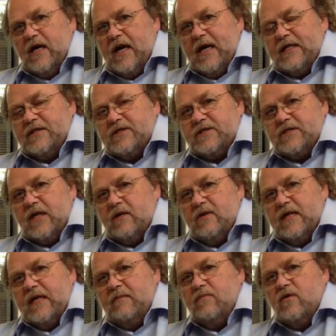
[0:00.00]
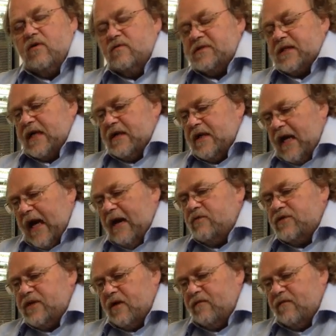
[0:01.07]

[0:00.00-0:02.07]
and so he moves out